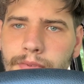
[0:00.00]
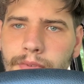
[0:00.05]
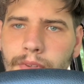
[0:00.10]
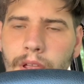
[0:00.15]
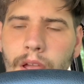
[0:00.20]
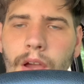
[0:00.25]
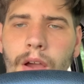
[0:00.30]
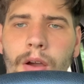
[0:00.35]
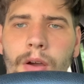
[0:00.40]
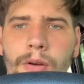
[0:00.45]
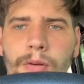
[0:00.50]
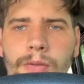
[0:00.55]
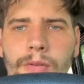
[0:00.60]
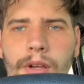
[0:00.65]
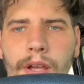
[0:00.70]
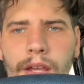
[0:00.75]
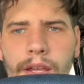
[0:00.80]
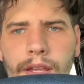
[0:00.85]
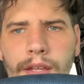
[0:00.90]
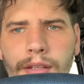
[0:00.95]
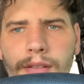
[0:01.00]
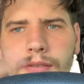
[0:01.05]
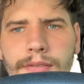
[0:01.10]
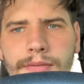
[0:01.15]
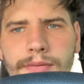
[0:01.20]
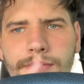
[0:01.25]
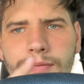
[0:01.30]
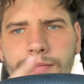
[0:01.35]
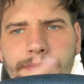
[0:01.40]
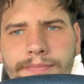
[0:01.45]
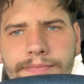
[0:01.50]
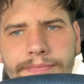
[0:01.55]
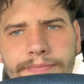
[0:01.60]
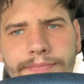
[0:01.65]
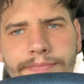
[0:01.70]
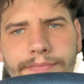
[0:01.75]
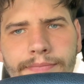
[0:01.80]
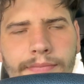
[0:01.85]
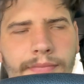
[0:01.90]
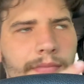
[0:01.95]
Oh, and
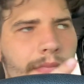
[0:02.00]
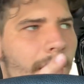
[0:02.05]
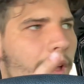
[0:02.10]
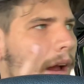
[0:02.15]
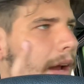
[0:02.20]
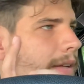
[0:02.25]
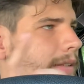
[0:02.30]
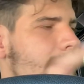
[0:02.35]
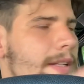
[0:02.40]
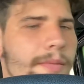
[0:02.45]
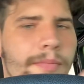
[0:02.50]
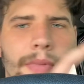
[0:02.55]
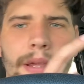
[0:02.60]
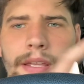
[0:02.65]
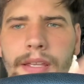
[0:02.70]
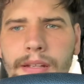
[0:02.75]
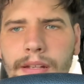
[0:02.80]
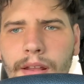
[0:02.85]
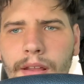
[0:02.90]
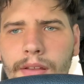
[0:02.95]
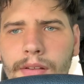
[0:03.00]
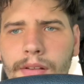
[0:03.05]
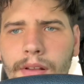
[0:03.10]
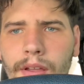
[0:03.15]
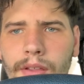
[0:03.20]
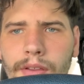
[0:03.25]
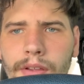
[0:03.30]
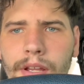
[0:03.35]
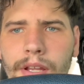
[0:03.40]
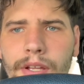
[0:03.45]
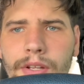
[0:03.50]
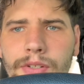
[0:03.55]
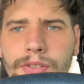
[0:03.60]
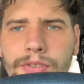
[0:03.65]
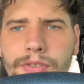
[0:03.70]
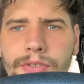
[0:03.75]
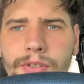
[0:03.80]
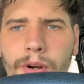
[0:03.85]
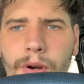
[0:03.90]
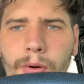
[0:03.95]
I did make another
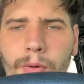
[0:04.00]
intro